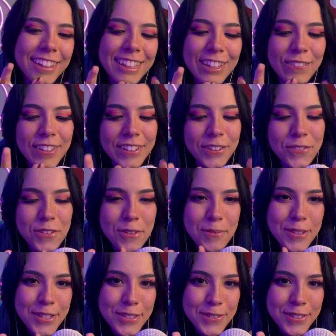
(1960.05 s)
Let me know if you
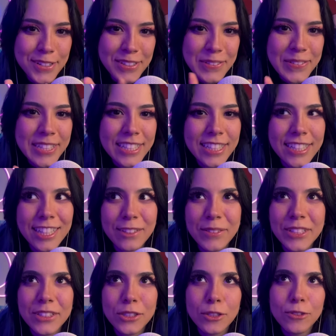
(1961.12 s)
want me to do another one. Let
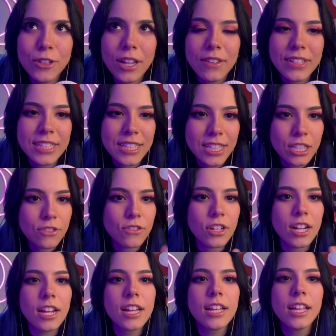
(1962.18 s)
me know if you have ideas for